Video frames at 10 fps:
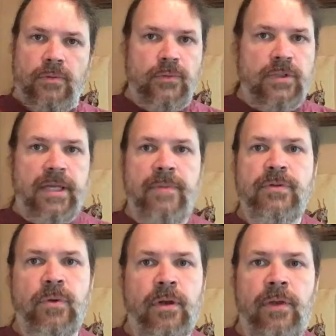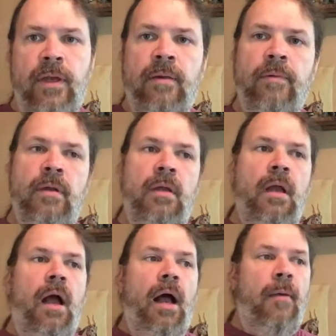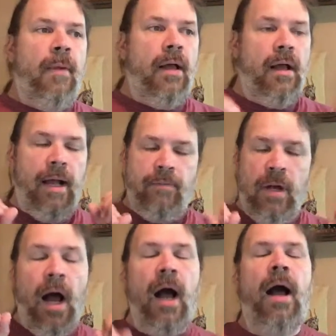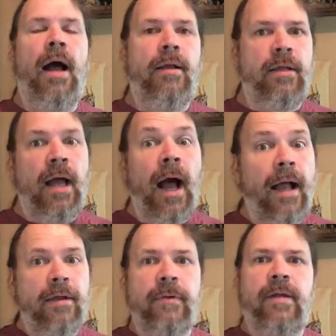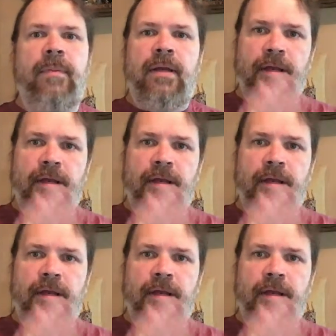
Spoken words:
Same sort of thing. I would highly, highly recommend,